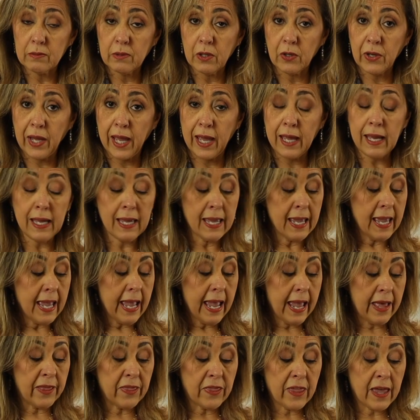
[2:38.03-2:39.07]
okay,
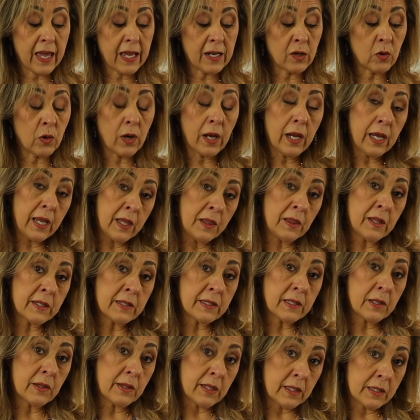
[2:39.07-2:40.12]
and then in
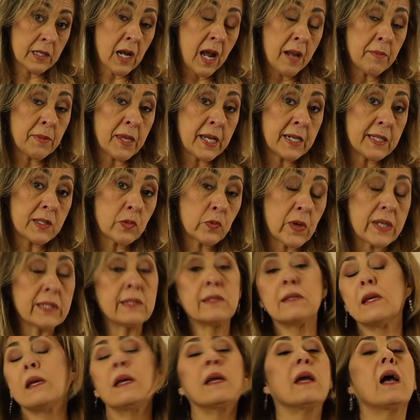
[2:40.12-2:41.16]
the time that it's
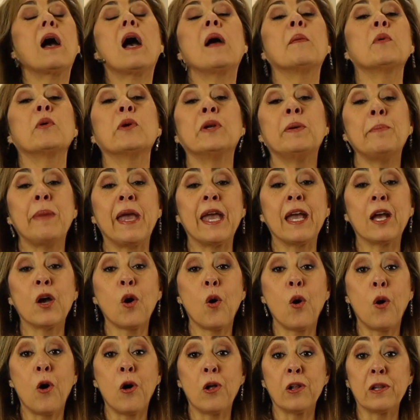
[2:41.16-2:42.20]
resting, I'm going to make
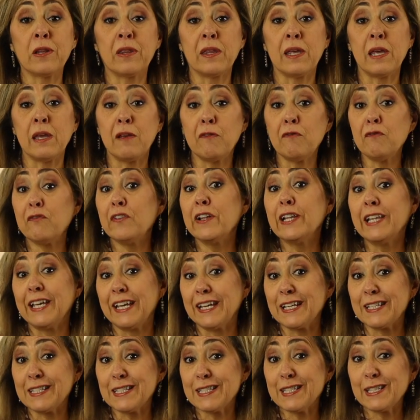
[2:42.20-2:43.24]
all the
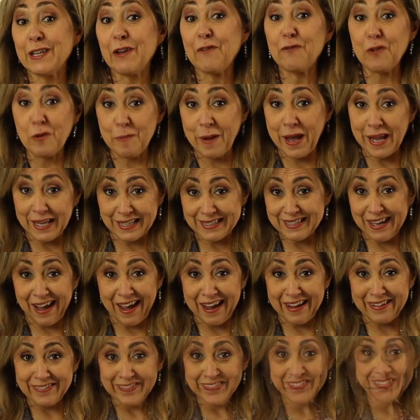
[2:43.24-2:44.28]
fillings for my
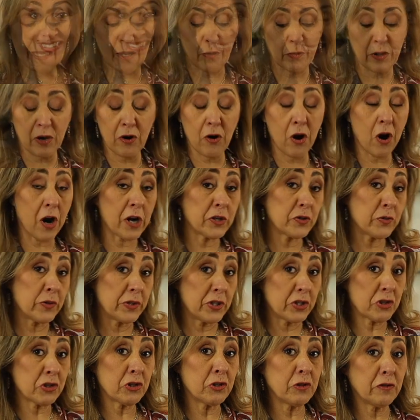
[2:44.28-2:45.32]
Atayef. Now there are
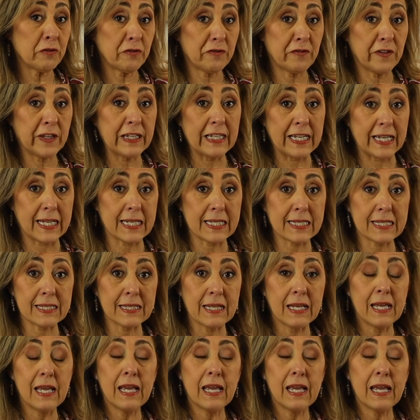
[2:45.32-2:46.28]
traditional fillings